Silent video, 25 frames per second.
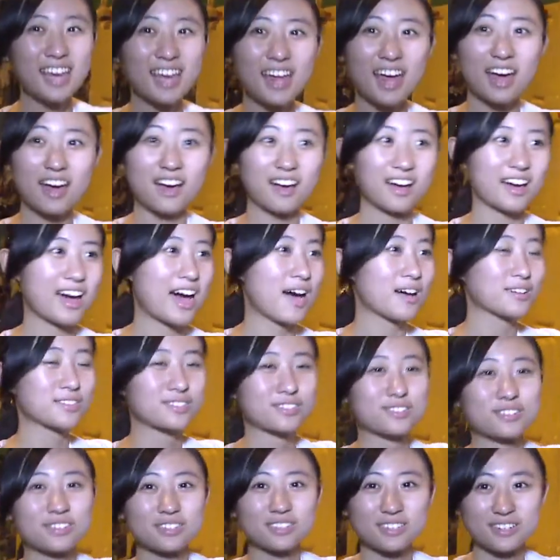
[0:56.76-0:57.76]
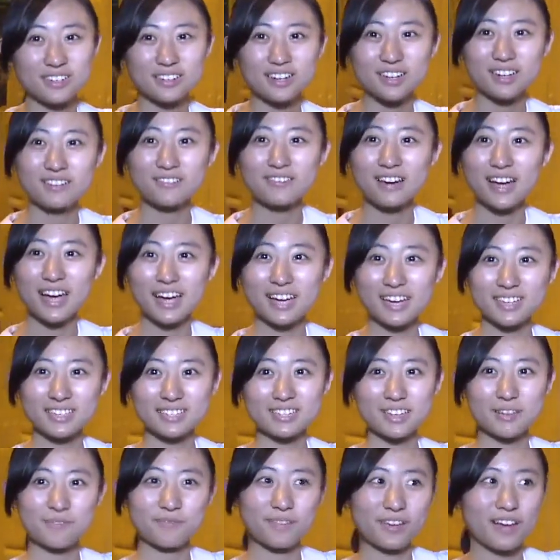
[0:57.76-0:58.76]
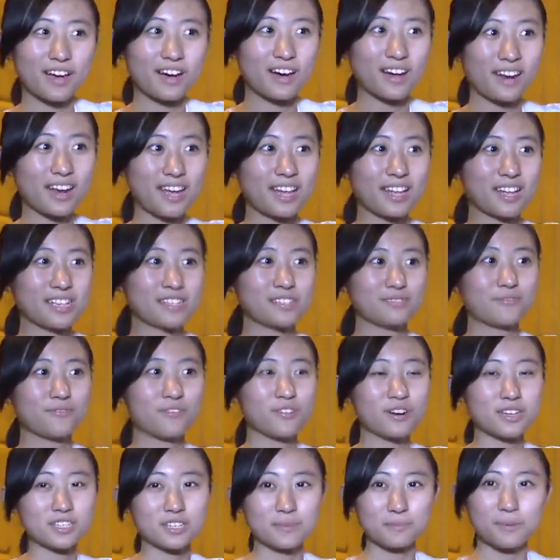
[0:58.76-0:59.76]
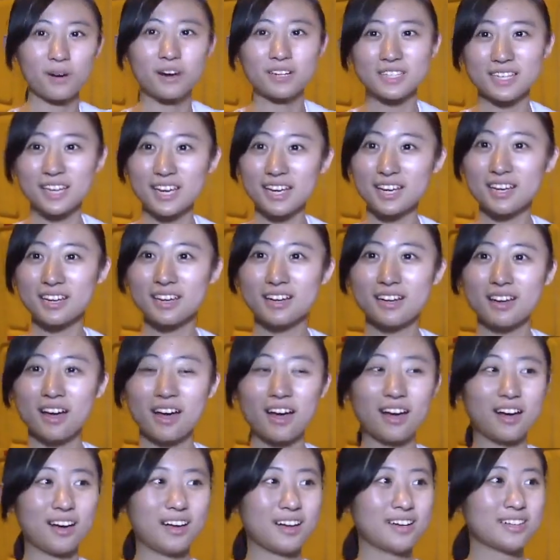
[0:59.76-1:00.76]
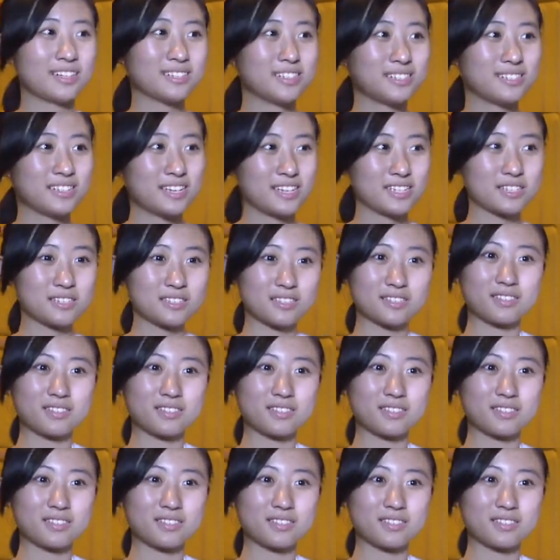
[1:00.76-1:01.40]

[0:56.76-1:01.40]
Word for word: that our school students write something on it is for supporting this